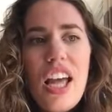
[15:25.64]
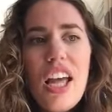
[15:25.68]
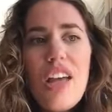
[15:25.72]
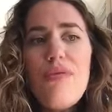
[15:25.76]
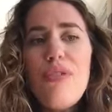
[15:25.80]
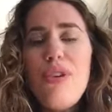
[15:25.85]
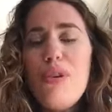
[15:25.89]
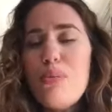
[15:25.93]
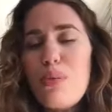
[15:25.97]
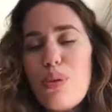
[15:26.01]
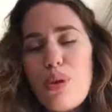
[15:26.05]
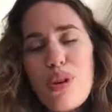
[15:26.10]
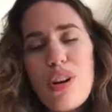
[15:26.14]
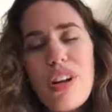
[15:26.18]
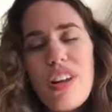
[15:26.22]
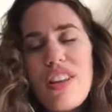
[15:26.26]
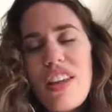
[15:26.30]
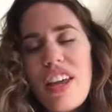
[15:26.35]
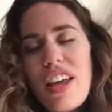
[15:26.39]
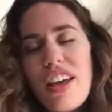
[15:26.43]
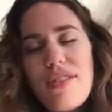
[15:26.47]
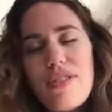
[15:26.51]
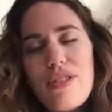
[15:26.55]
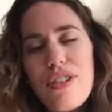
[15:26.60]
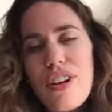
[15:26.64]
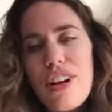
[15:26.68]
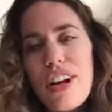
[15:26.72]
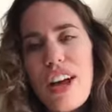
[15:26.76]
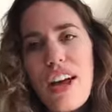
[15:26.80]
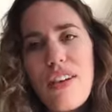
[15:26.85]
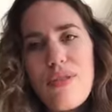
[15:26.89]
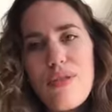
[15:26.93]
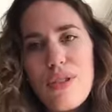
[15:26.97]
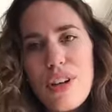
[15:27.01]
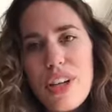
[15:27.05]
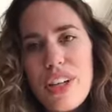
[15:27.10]
If you put in the effort
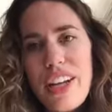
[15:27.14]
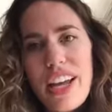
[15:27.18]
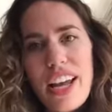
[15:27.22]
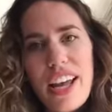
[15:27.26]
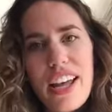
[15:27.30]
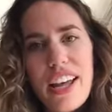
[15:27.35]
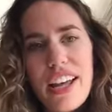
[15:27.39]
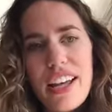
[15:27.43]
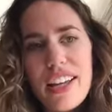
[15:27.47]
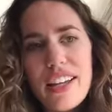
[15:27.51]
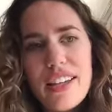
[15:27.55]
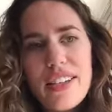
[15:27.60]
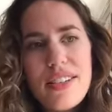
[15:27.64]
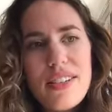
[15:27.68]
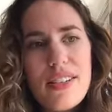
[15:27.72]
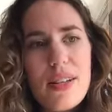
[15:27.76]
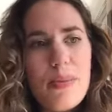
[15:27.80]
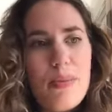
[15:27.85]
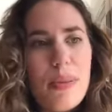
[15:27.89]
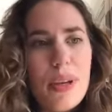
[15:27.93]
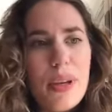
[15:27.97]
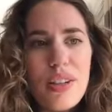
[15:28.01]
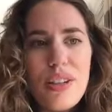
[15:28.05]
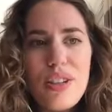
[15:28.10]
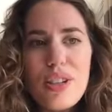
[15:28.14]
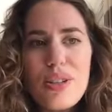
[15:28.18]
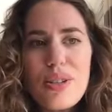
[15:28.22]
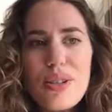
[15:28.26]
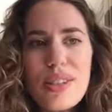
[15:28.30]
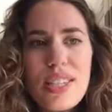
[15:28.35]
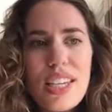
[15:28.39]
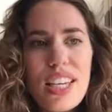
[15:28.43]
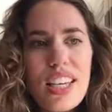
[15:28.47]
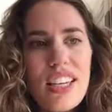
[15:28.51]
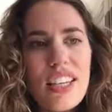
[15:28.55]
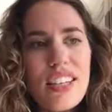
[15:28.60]
every day to build your
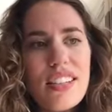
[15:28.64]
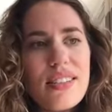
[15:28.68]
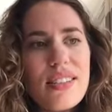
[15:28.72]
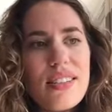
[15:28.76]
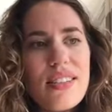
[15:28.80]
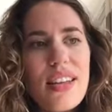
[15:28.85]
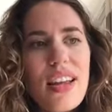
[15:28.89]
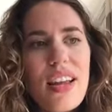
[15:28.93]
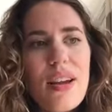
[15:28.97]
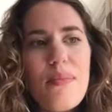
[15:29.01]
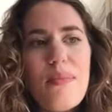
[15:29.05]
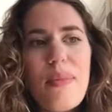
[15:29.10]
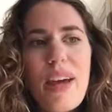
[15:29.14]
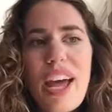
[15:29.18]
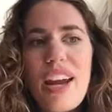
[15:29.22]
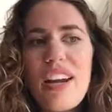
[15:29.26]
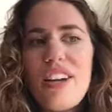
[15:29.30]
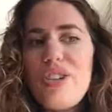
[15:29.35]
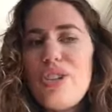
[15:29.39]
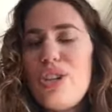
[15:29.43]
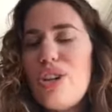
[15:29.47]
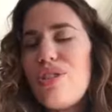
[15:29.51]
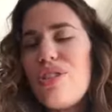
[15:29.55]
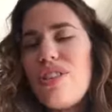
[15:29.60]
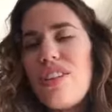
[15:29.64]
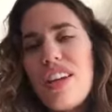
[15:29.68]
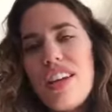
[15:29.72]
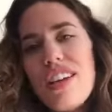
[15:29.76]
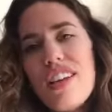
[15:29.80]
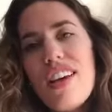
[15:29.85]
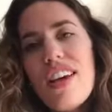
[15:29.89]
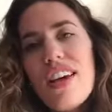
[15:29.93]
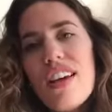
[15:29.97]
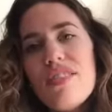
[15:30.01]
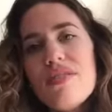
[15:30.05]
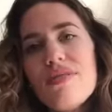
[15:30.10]
skills and manage your
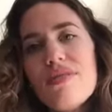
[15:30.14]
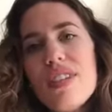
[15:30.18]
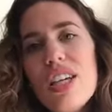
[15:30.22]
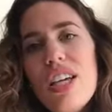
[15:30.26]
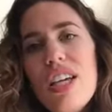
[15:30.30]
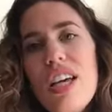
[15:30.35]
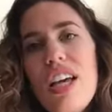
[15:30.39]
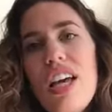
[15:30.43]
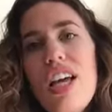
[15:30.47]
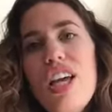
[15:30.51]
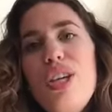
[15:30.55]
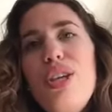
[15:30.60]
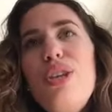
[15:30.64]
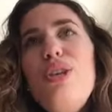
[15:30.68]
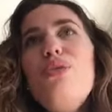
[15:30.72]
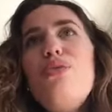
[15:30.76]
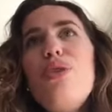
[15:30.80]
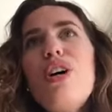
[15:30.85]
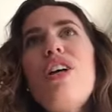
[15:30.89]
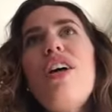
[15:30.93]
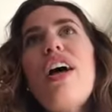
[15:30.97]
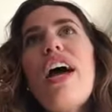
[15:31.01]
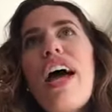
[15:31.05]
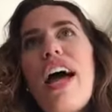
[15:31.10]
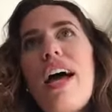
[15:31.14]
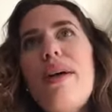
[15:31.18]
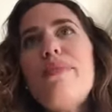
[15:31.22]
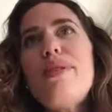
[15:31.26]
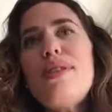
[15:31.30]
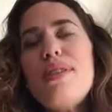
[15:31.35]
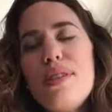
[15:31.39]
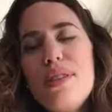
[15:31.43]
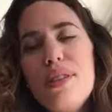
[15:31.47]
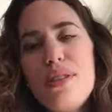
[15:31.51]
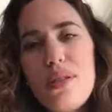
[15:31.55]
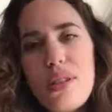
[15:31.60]
thinking, you will
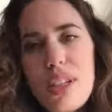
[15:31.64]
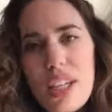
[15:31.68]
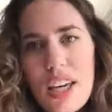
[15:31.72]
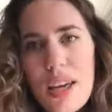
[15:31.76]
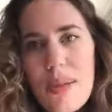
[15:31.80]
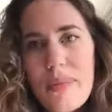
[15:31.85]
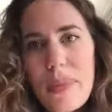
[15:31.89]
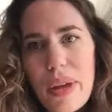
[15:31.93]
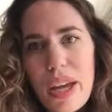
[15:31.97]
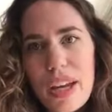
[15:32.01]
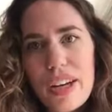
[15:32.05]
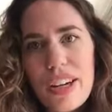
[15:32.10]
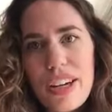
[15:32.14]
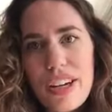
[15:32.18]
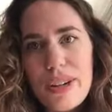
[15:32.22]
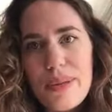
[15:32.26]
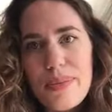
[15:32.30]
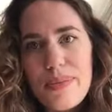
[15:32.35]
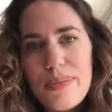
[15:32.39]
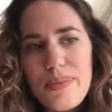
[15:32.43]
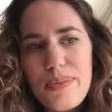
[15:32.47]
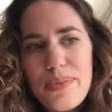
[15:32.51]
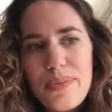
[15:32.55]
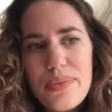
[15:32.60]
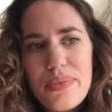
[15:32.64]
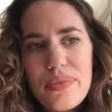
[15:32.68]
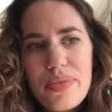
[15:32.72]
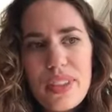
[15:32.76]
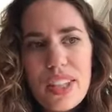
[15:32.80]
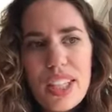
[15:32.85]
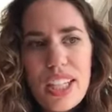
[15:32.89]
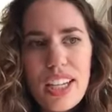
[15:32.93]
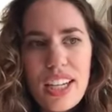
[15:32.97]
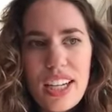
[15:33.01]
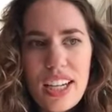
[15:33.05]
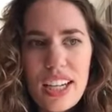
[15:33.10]
absolutely get better.
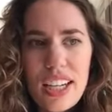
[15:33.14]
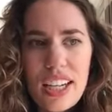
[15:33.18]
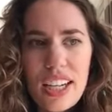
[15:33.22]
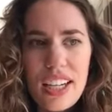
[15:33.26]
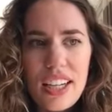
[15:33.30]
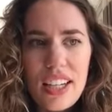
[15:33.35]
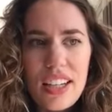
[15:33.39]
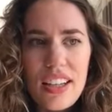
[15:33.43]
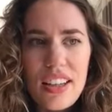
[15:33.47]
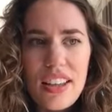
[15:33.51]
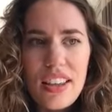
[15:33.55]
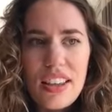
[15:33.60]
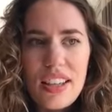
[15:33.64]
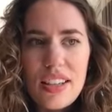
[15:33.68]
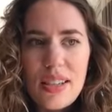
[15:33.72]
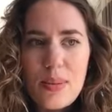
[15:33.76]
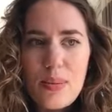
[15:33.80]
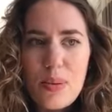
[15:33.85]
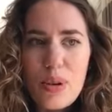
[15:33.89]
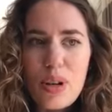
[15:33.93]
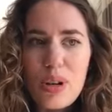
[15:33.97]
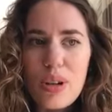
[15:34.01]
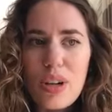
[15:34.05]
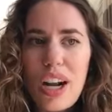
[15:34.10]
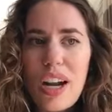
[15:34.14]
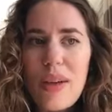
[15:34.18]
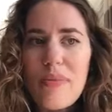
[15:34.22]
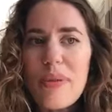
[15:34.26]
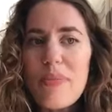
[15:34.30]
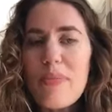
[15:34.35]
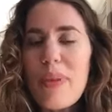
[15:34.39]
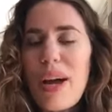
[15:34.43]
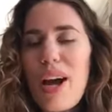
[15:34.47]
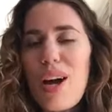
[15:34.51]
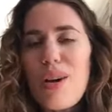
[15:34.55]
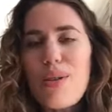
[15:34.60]
This program
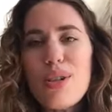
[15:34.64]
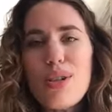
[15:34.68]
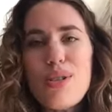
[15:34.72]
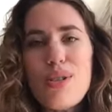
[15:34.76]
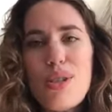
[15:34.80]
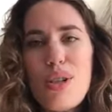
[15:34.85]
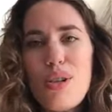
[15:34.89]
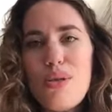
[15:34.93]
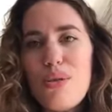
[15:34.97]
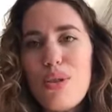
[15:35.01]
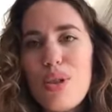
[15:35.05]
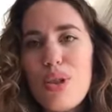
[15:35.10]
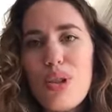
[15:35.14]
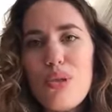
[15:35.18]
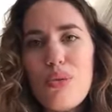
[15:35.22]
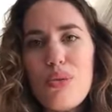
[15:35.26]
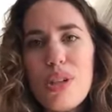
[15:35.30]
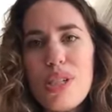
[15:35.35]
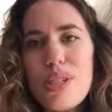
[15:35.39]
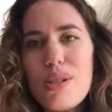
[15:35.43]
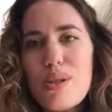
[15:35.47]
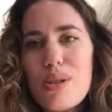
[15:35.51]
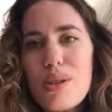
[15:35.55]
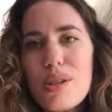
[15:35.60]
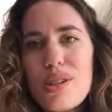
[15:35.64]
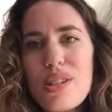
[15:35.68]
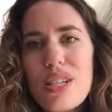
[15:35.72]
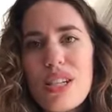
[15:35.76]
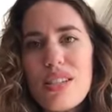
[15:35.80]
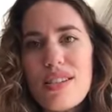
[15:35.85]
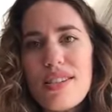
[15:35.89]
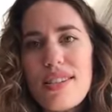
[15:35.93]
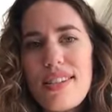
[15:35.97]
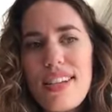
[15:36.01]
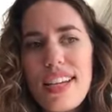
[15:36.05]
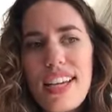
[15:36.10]
empowers you with the
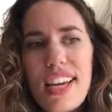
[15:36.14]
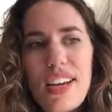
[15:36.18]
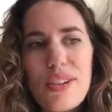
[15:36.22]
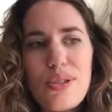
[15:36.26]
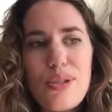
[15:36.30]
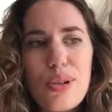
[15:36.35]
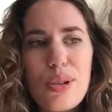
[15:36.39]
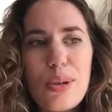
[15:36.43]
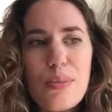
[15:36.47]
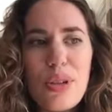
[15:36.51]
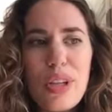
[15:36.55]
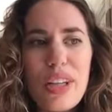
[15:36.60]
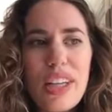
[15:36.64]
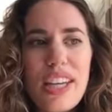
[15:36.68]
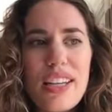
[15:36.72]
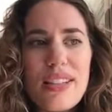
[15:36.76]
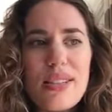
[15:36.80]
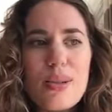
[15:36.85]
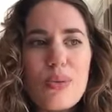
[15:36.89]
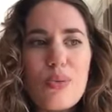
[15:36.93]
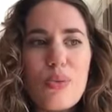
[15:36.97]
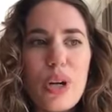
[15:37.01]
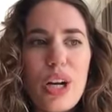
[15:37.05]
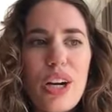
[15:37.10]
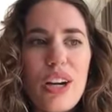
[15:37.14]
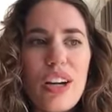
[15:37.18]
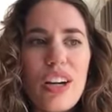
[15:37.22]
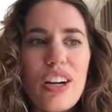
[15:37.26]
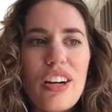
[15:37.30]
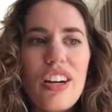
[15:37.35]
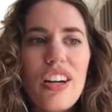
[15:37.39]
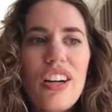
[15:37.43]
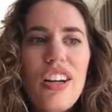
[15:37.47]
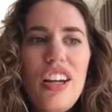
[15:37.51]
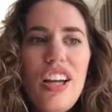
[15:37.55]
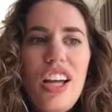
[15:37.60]
resources to get to a place
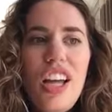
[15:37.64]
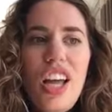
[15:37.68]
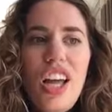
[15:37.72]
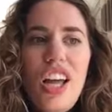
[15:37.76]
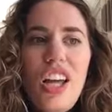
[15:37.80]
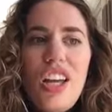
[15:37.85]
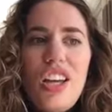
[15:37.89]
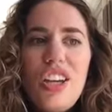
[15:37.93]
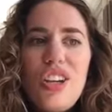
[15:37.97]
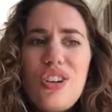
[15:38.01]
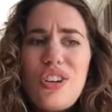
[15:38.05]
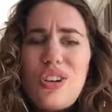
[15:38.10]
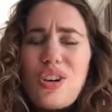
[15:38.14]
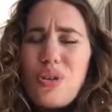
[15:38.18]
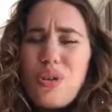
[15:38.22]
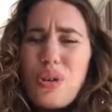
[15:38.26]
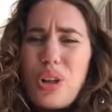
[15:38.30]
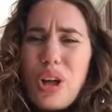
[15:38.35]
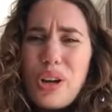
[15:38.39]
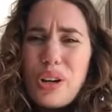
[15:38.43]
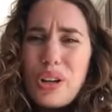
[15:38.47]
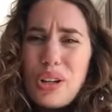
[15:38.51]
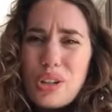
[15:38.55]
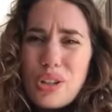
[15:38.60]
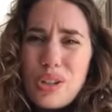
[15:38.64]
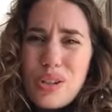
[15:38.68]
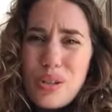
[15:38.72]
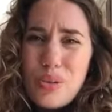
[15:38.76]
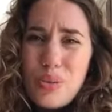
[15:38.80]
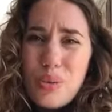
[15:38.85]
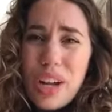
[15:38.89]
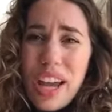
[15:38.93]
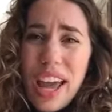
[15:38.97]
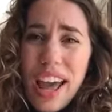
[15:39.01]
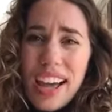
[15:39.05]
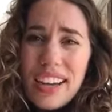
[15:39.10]
where you're no longer
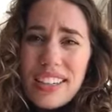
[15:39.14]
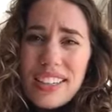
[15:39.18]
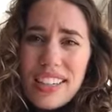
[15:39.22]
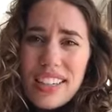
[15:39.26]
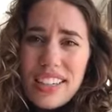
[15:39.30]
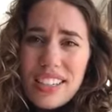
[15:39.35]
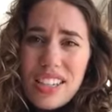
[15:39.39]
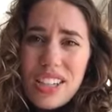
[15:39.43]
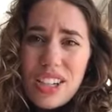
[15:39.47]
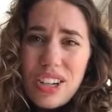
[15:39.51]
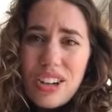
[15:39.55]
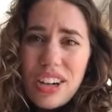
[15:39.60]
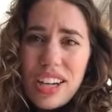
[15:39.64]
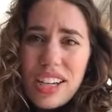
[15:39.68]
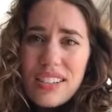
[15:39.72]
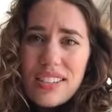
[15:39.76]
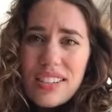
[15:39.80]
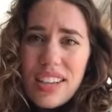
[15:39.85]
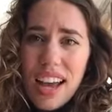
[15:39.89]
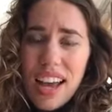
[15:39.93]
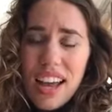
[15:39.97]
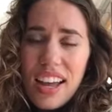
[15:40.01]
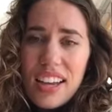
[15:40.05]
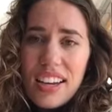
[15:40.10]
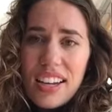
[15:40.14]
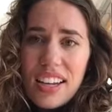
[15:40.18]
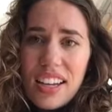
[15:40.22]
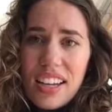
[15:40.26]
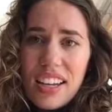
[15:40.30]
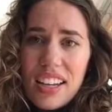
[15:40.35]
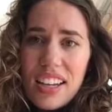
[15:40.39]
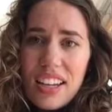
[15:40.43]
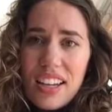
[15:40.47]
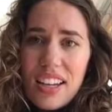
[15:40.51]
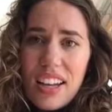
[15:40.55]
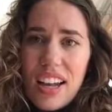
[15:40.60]
just reacting to your
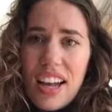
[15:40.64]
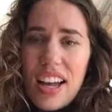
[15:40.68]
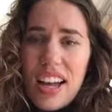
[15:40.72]
anxiety,